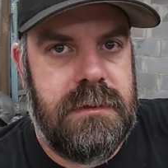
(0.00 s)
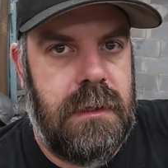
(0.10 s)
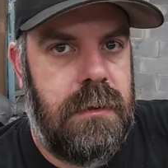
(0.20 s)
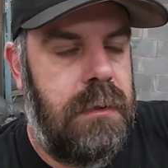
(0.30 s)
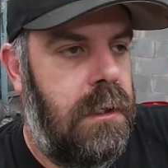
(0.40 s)

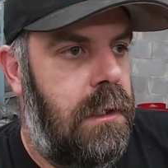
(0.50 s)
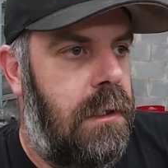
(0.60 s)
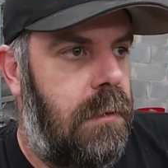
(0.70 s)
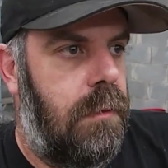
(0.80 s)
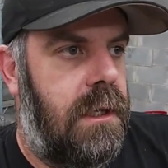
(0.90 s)
So
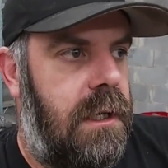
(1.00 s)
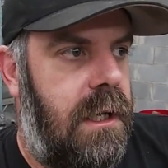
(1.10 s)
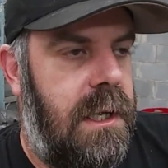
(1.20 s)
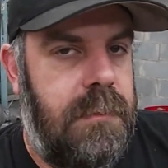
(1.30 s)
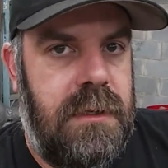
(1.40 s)
we're
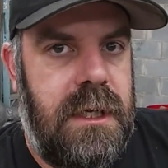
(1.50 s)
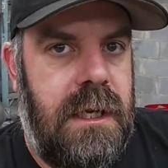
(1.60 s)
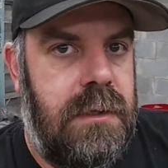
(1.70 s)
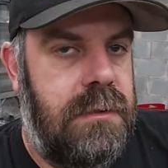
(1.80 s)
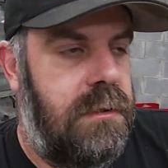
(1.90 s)
gonna hammer
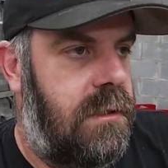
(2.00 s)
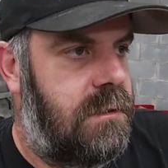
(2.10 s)
down.